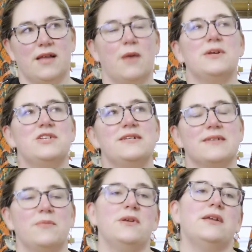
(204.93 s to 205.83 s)
how much these
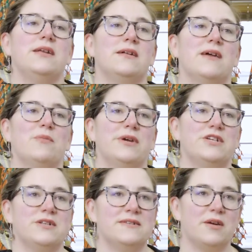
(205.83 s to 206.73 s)
community
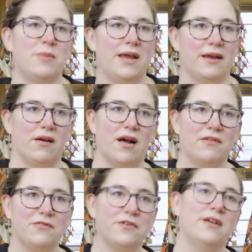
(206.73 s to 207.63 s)
collaborations are paying
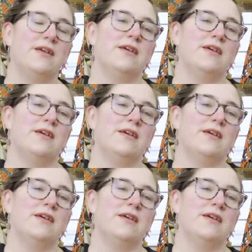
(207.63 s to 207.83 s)
off.